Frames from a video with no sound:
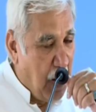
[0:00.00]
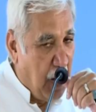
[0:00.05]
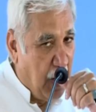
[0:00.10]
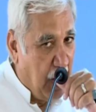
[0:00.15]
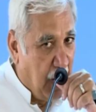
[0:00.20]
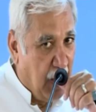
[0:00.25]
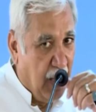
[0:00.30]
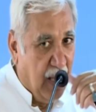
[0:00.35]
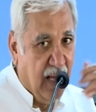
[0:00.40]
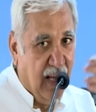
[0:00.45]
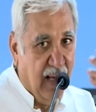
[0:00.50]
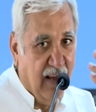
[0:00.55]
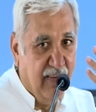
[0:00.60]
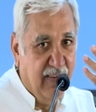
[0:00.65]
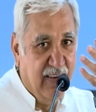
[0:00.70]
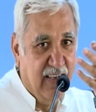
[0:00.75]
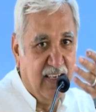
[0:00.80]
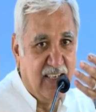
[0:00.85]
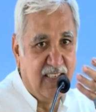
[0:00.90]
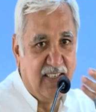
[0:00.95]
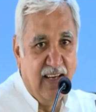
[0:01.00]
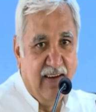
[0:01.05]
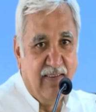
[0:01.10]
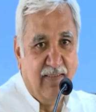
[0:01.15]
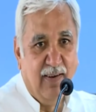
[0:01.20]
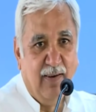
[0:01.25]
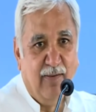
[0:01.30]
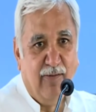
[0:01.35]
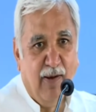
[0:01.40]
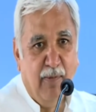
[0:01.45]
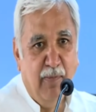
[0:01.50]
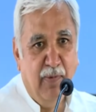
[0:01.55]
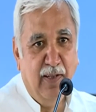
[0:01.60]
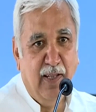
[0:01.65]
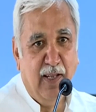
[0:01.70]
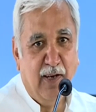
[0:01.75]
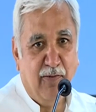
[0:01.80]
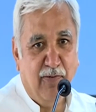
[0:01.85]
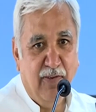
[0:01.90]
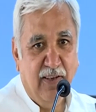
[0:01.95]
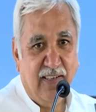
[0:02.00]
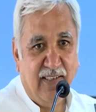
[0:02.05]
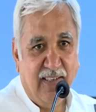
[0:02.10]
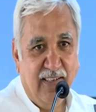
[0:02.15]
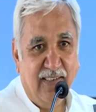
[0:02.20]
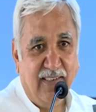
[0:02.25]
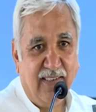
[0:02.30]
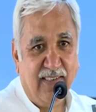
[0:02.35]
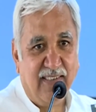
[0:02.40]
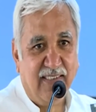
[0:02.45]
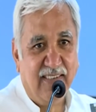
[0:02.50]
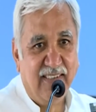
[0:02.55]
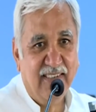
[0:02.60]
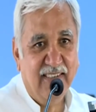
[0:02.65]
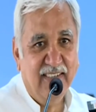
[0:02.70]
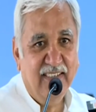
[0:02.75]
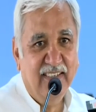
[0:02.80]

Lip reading: and I have here several familiar faces